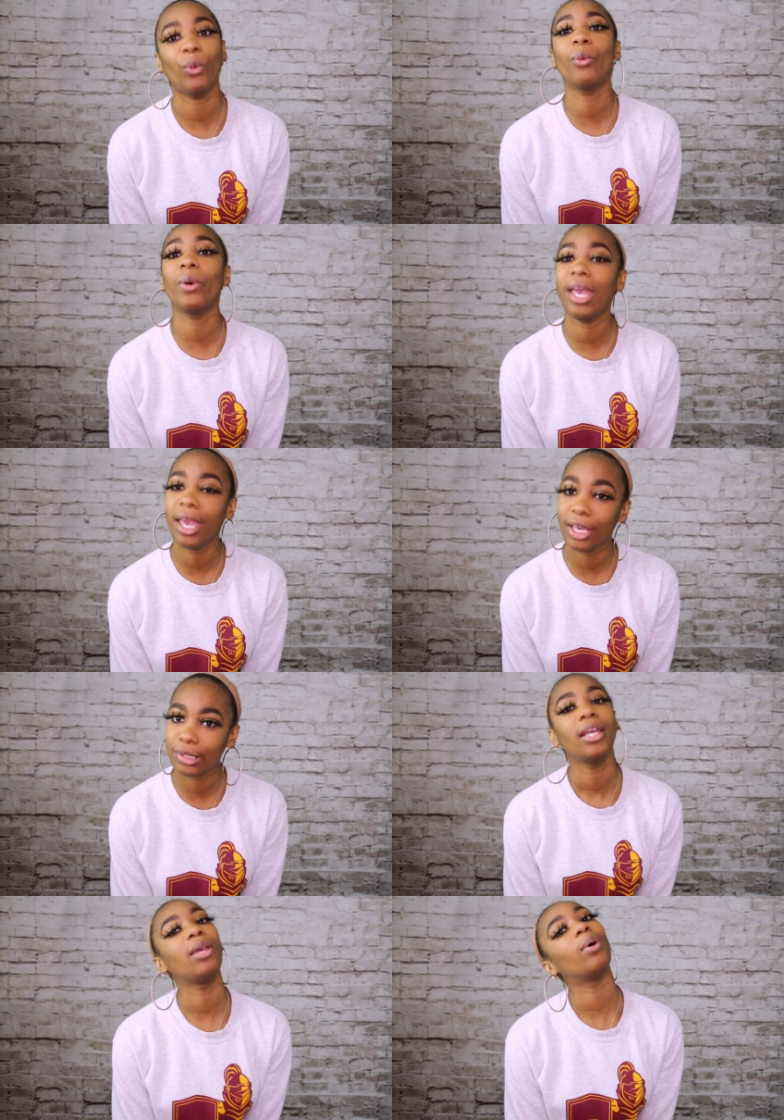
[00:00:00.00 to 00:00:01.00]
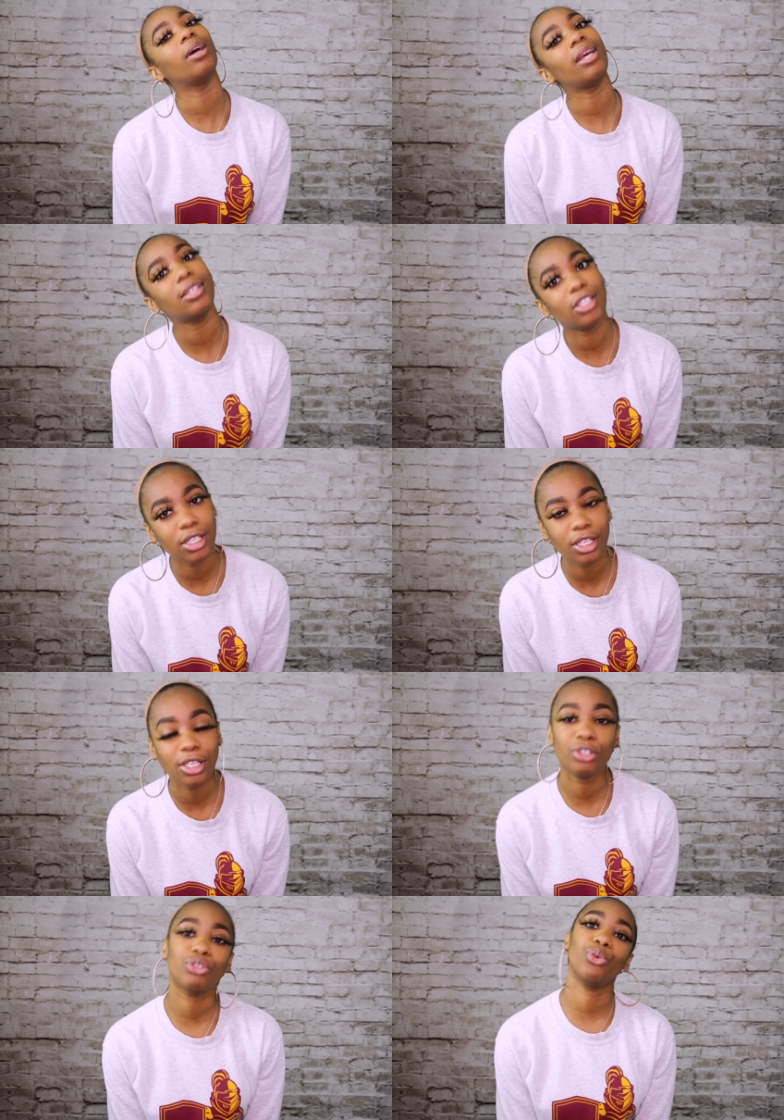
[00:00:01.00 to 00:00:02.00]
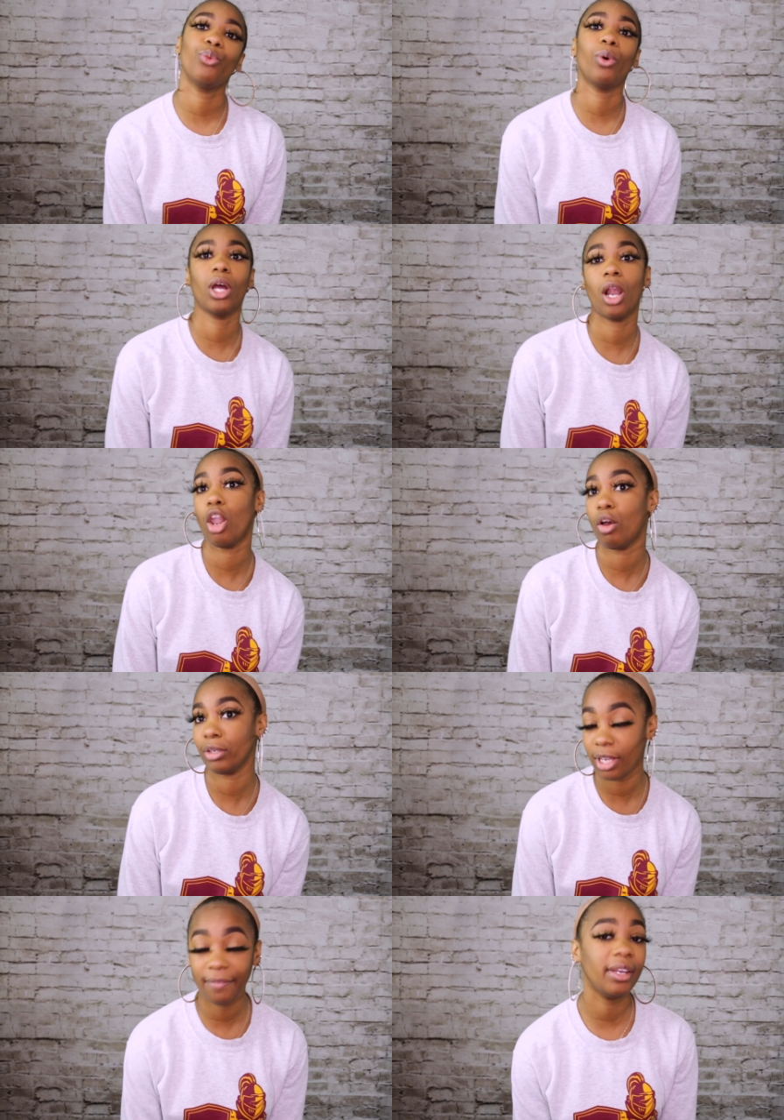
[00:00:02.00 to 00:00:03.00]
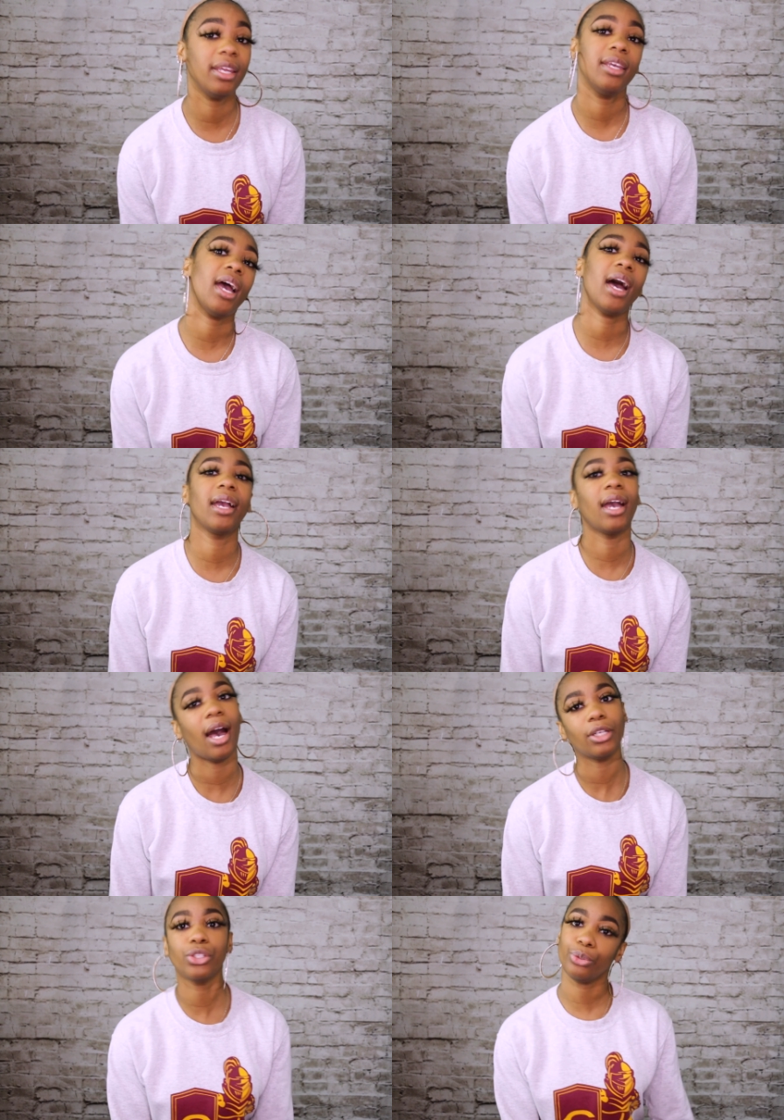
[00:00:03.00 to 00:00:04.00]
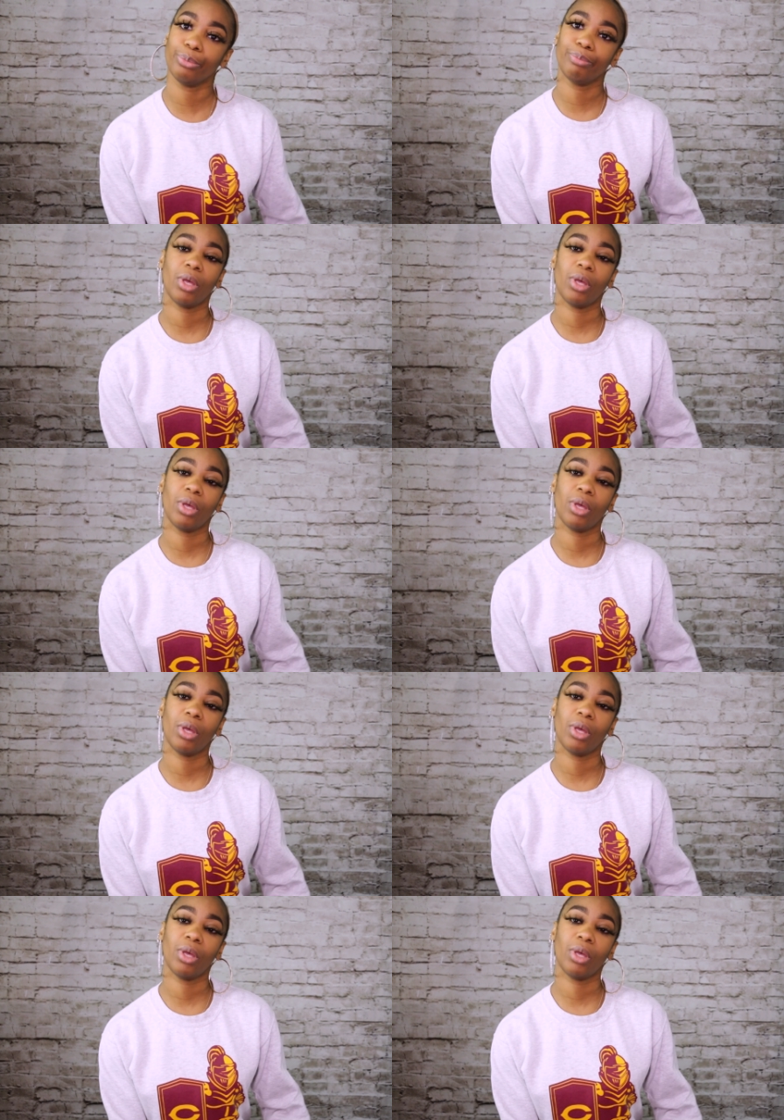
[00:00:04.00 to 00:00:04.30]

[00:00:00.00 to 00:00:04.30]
want wigs, you want inches, you want longevity, I got you.